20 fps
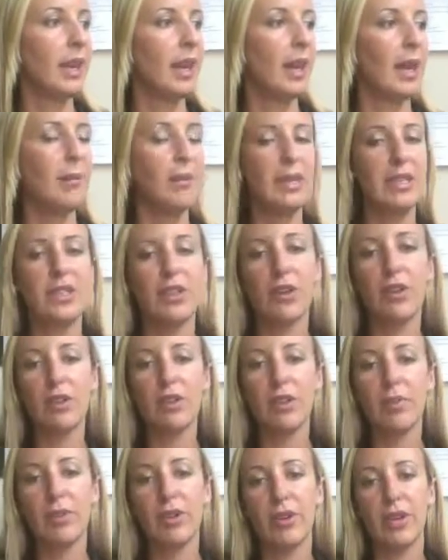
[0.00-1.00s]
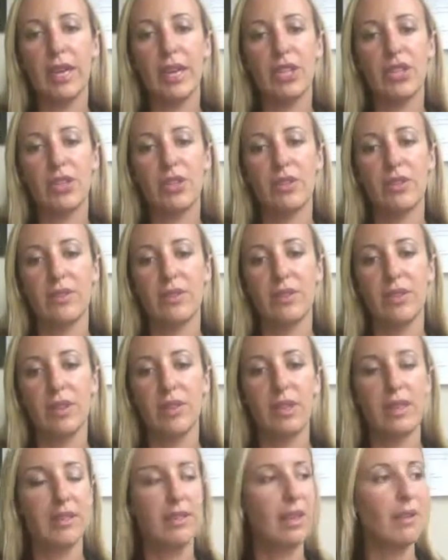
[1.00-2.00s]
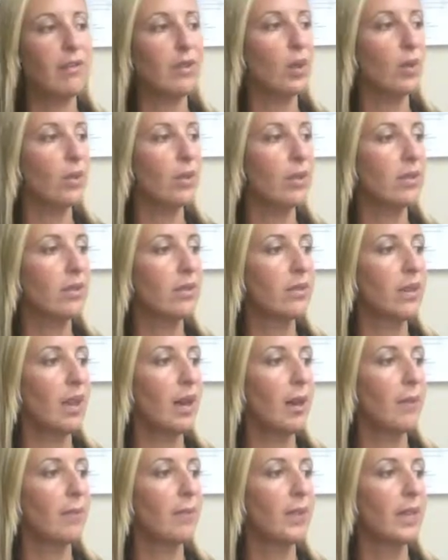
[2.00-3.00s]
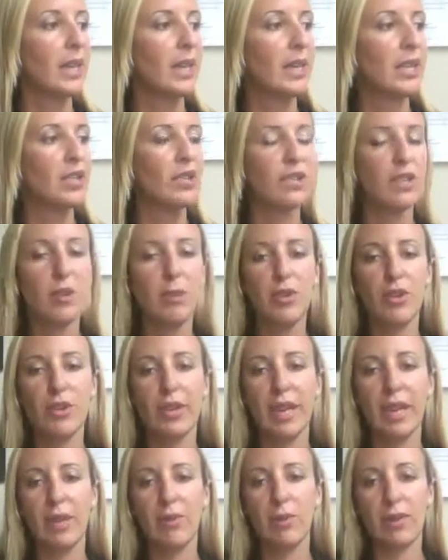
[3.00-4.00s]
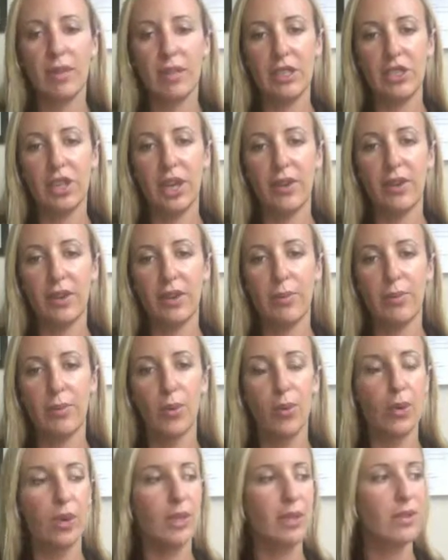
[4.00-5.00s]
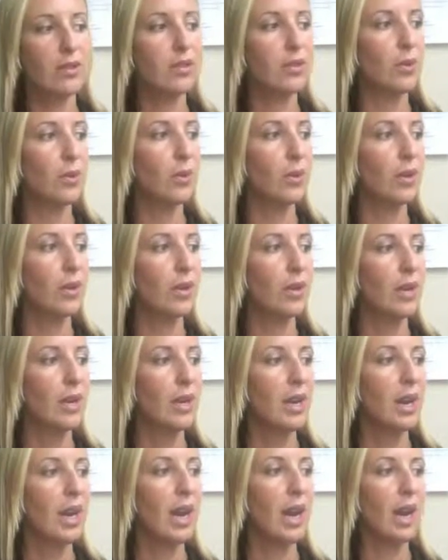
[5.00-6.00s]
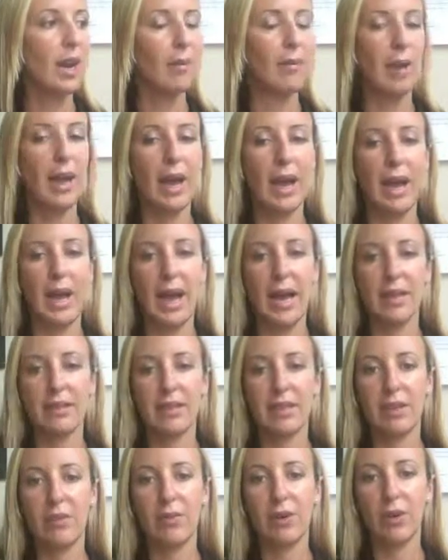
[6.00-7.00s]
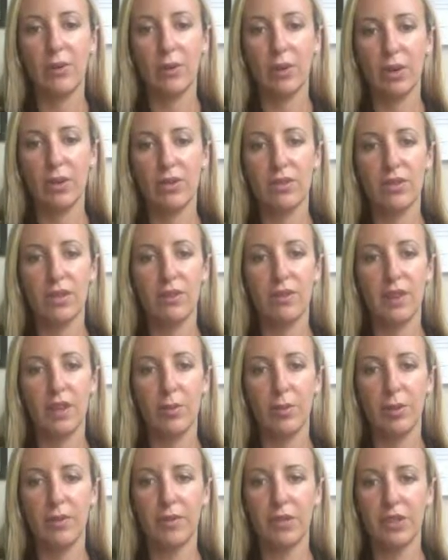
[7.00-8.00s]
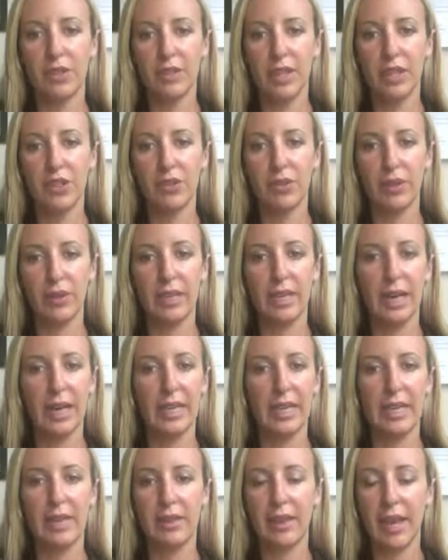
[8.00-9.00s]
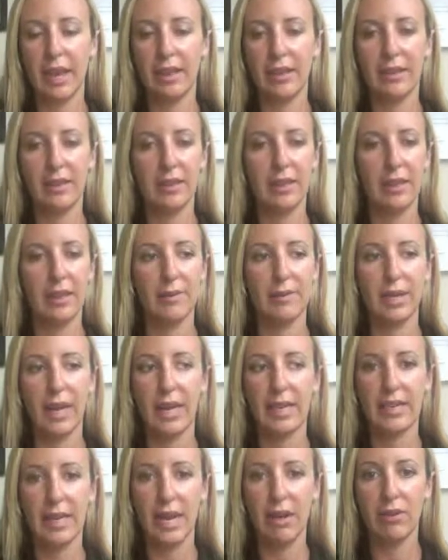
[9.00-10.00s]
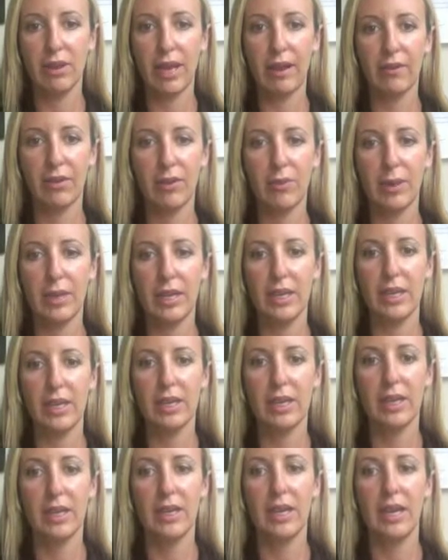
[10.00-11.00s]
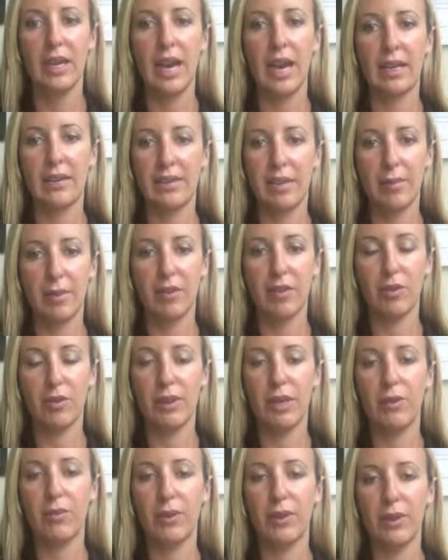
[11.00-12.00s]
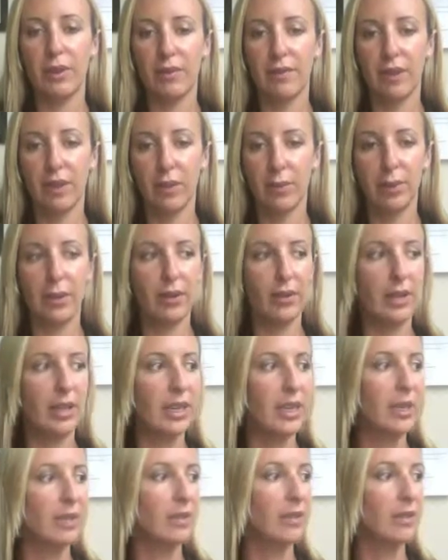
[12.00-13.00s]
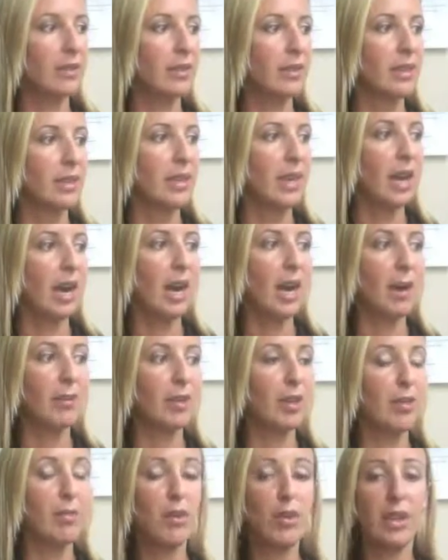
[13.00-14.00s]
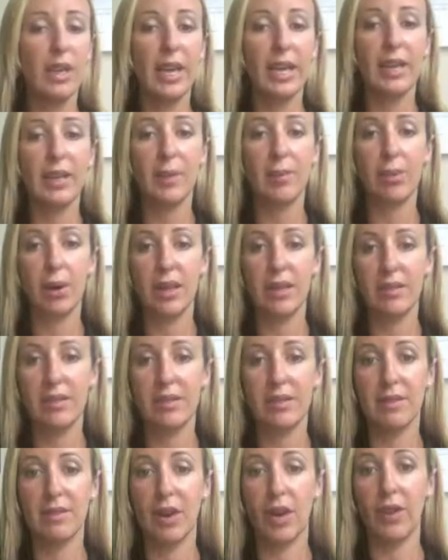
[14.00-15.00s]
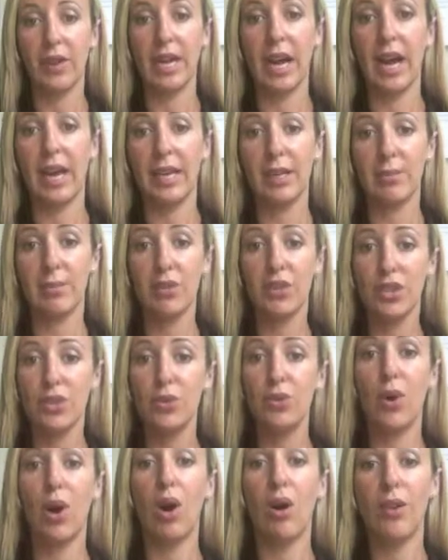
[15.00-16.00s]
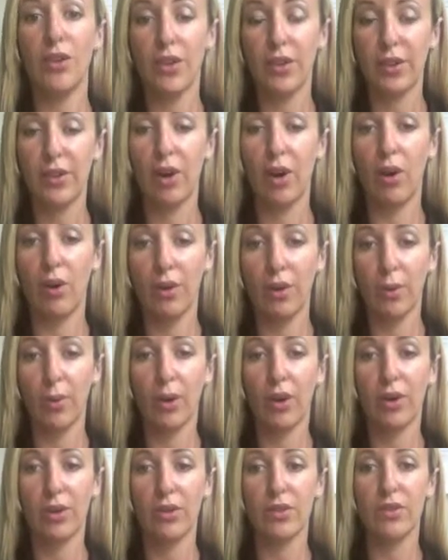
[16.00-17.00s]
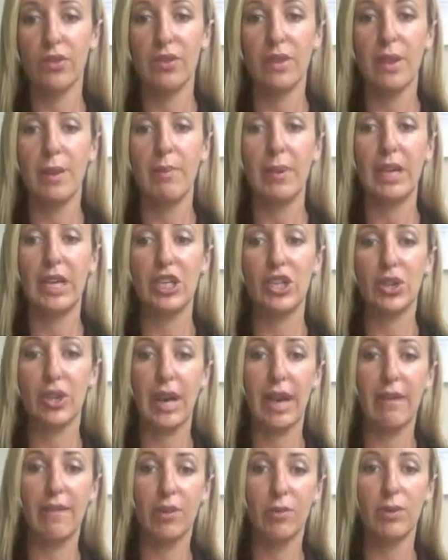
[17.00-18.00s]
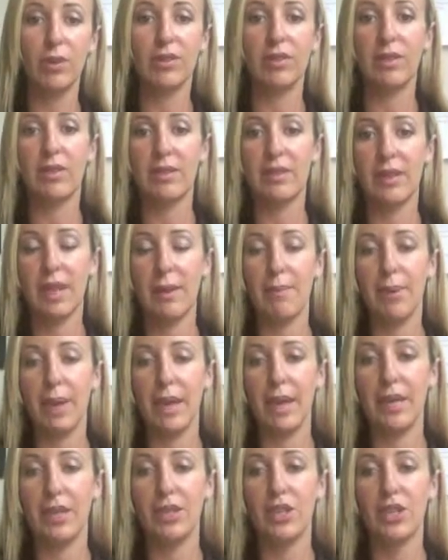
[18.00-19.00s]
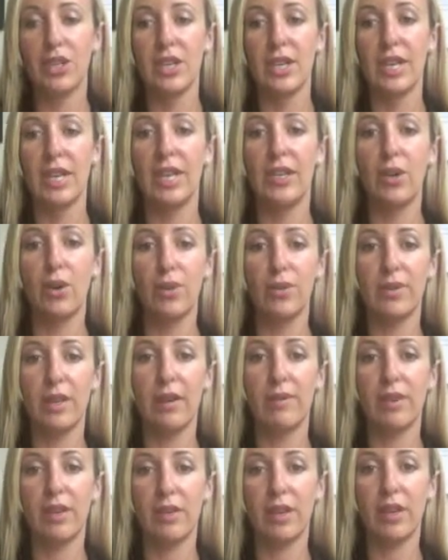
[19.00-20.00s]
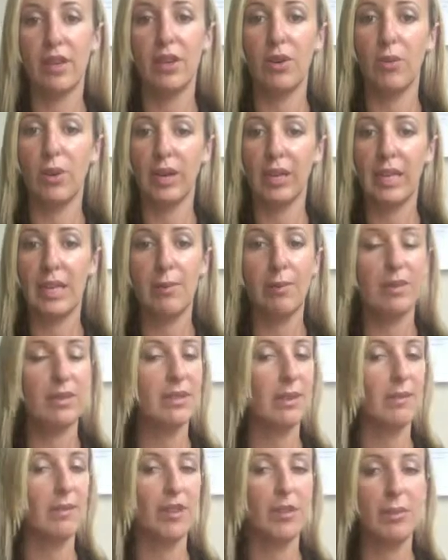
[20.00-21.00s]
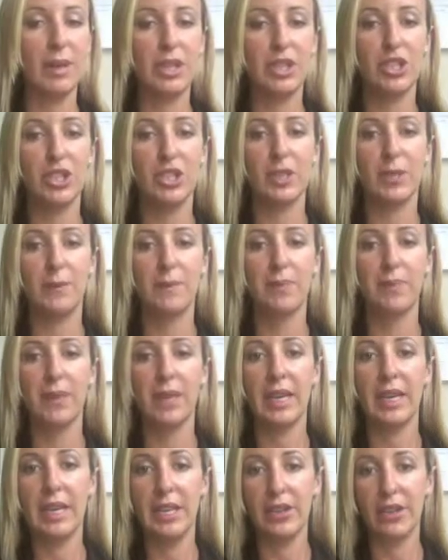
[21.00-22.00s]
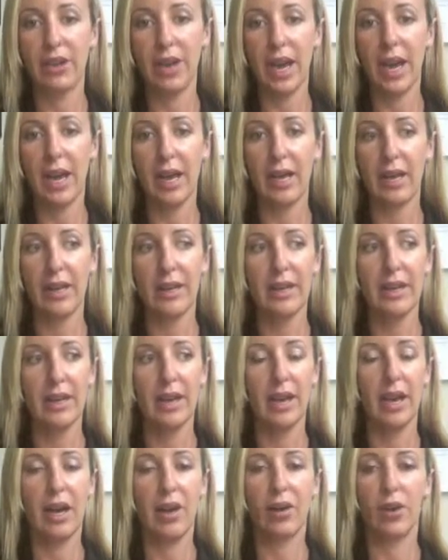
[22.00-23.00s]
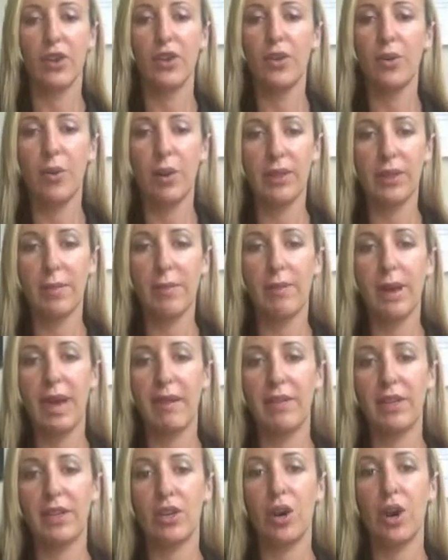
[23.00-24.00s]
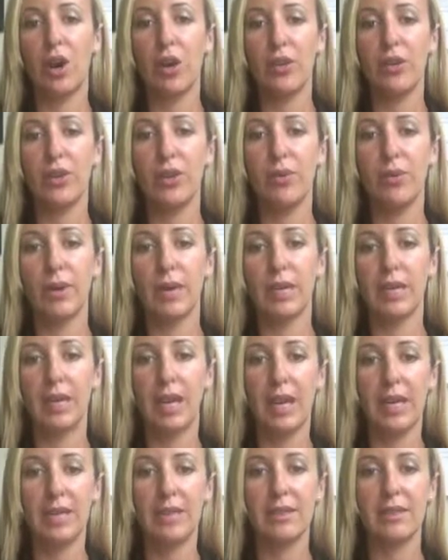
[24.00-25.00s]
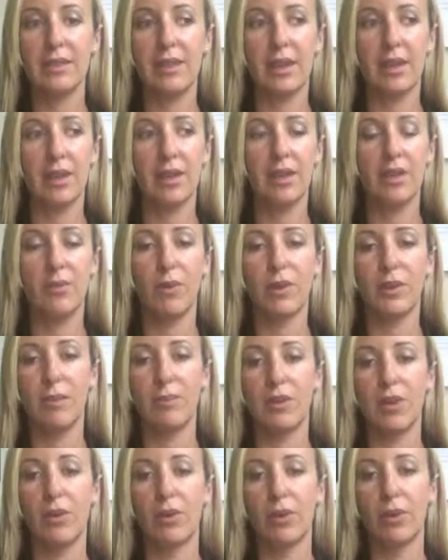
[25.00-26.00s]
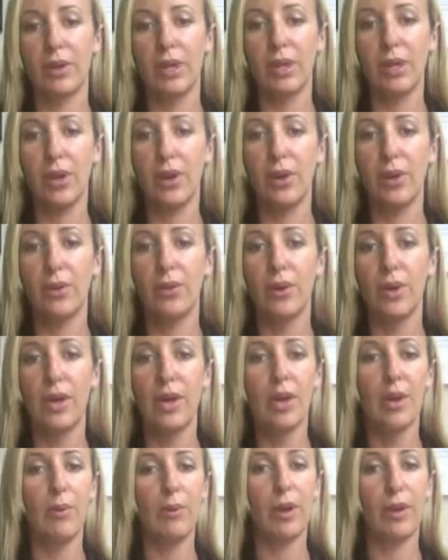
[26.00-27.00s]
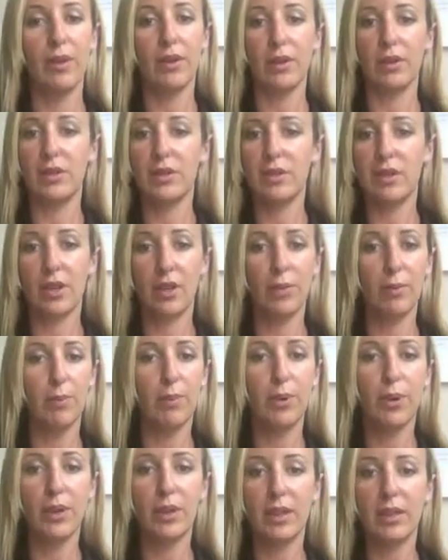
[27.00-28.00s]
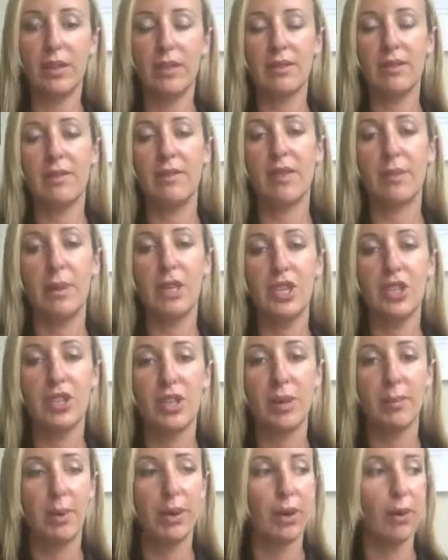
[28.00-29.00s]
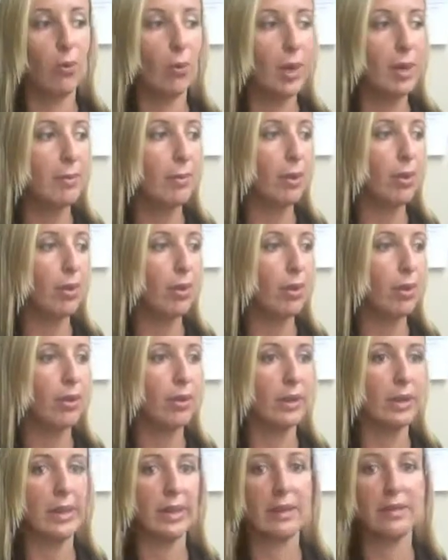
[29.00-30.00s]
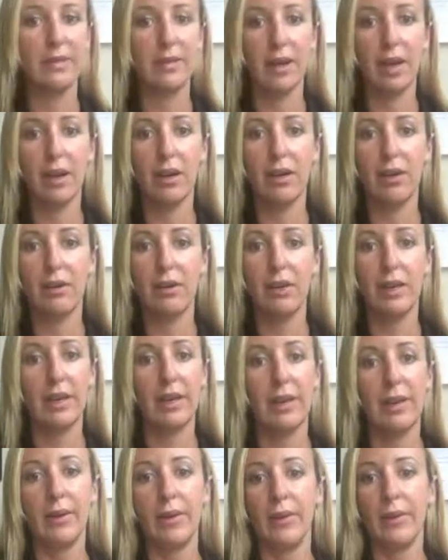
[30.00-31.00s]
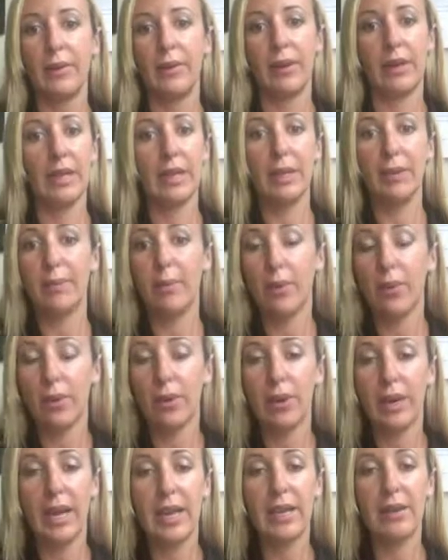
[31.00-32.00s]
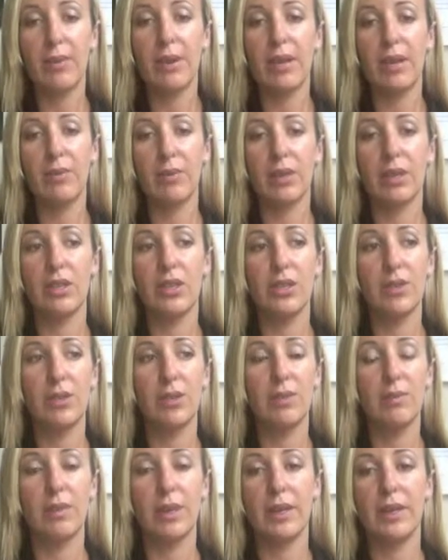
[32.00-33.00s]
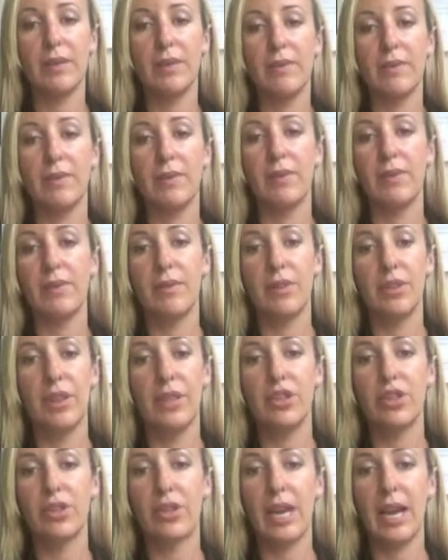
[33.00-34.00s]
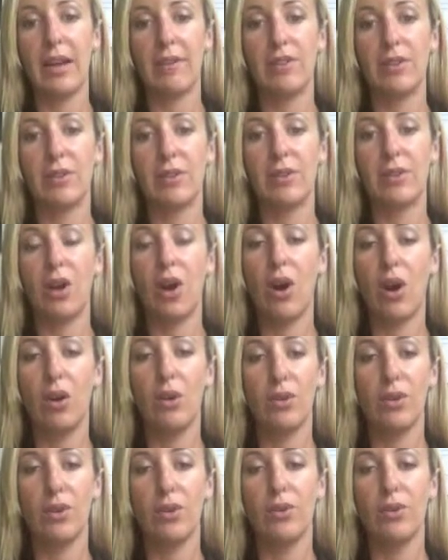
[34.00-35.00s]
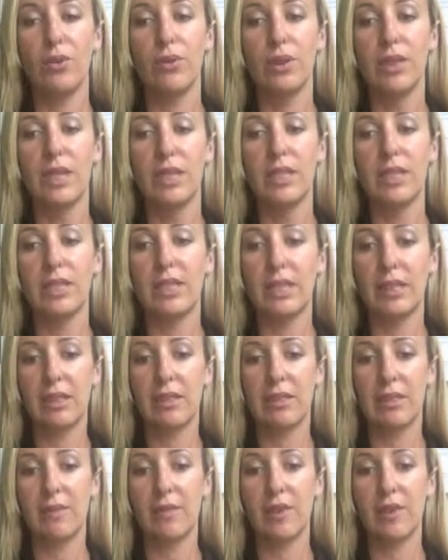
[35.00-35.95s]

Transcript: Internal communications, the things I've noticed, just communicating with each other more in the store, asking when your workers are available for scheduling, kind of get that tied down every week. Ask them every week what their availability is. Communicating the prices of all the items to all the workers, making sure everyone's on the same page and knows everything. You don't want to keep this information in your head, or you don't want them having to call you when a client's there. You want them to already know, whether it's putting this information up on a whiteboard, an Excel, a clipboard, any way you want to do it, but they shouldn't have to call you to get this